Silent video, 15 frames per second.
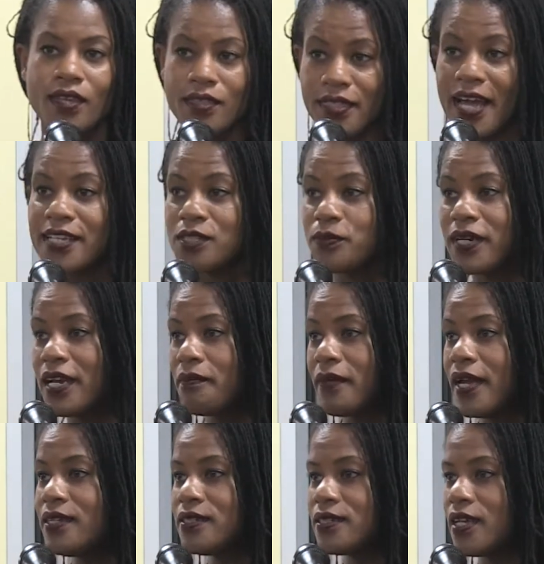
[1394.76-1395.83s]
That's what I
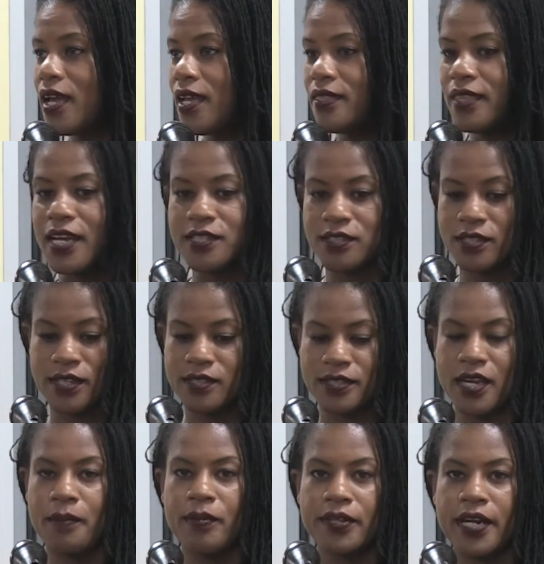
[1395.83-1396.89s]
meant, and that's the
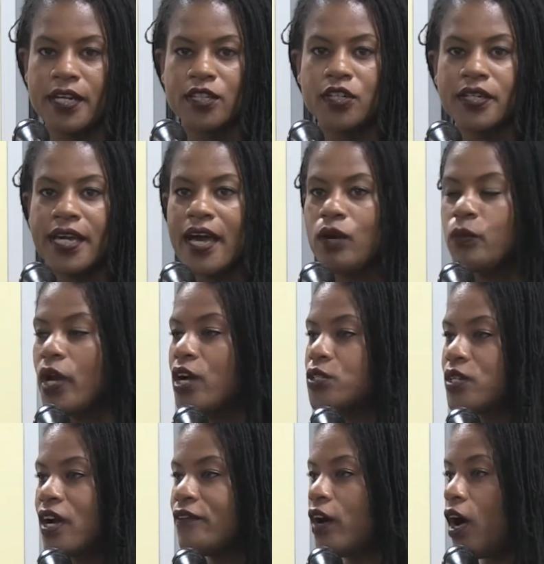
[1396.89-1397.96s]
example that I look at. We
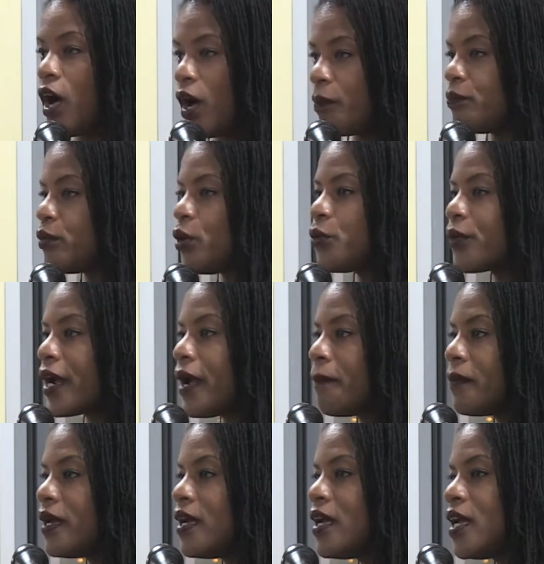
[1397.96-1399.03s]
also have a hub
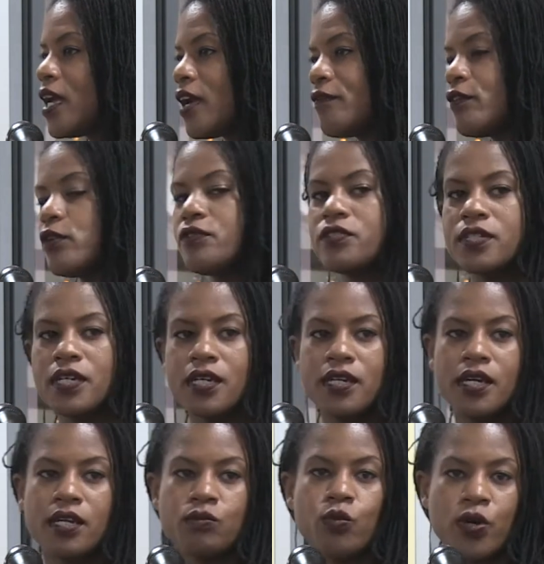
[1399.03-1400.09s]
program. If you've seen,
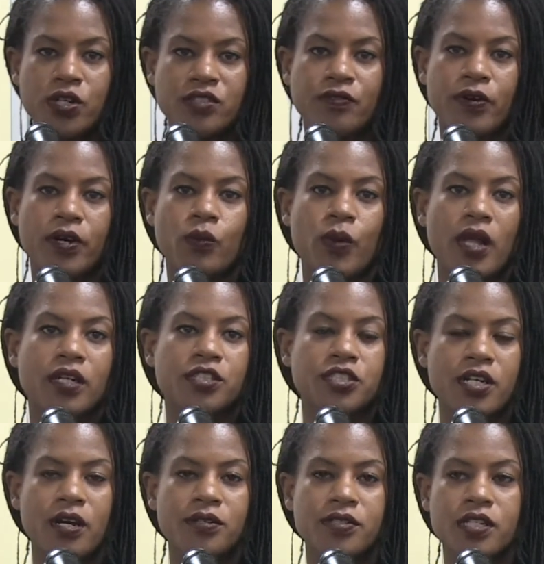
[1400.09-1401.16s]
it works very well in
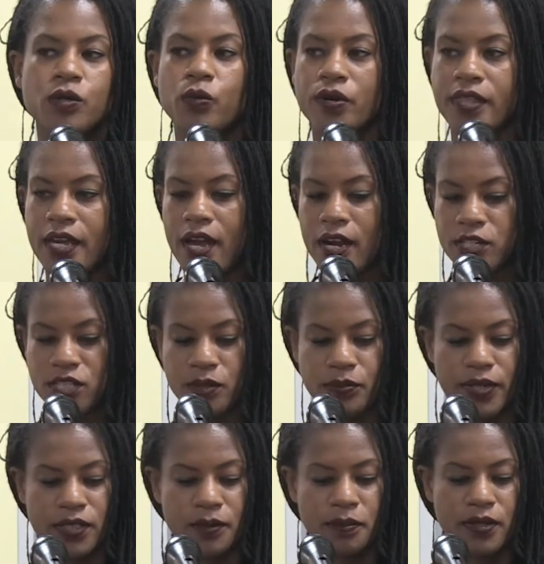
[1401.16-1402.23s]
Chelsea, where they actually
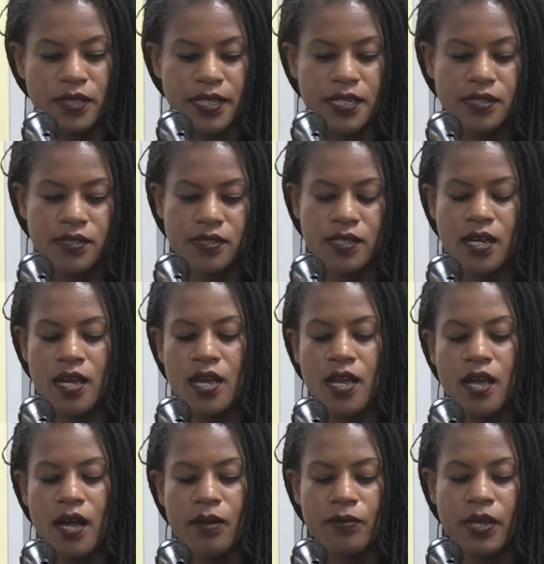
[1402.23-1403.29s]
bring the police,
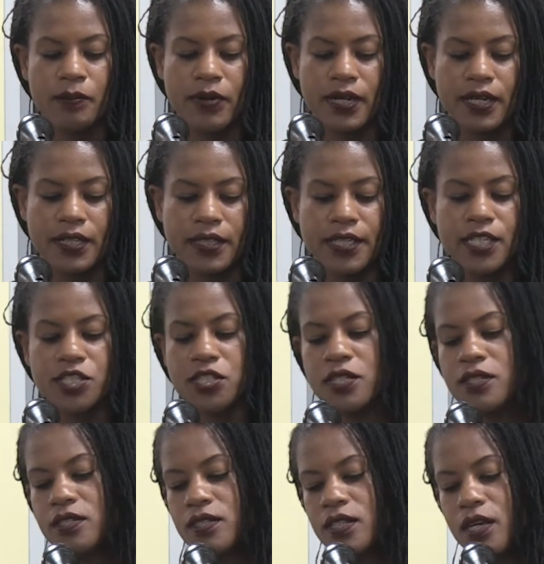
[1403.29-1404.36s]
they bring
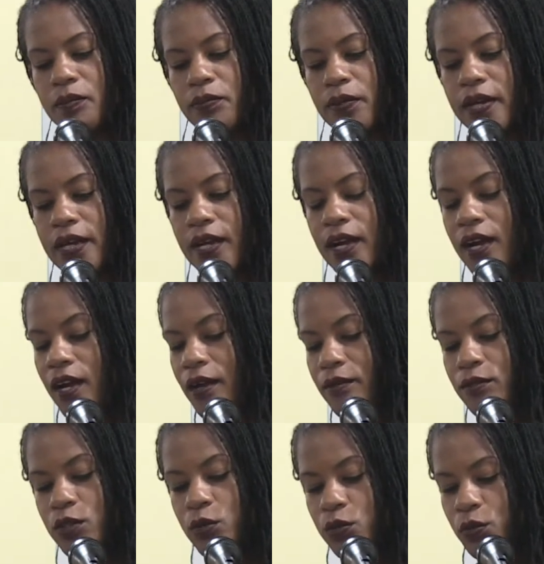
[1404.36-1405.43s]
clinicians, they bring
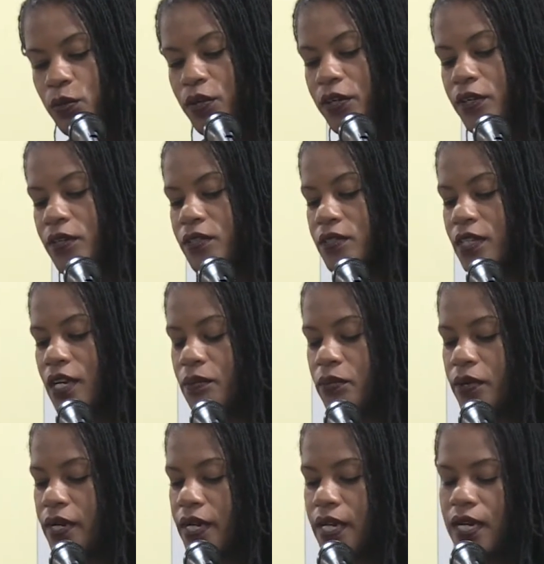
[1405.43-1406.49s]
youth workers, they
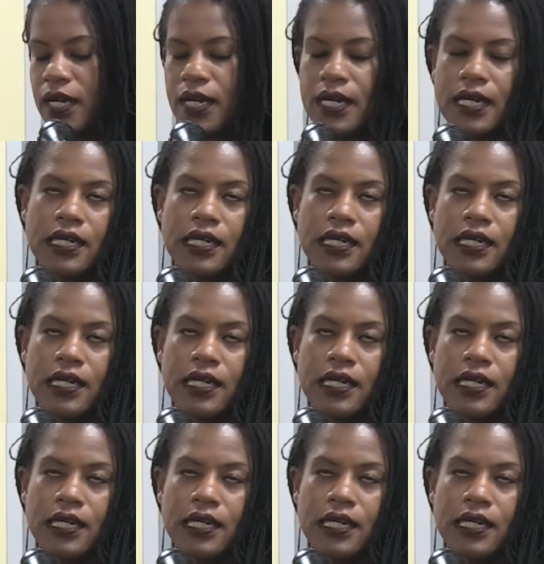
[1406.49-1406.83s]
bring,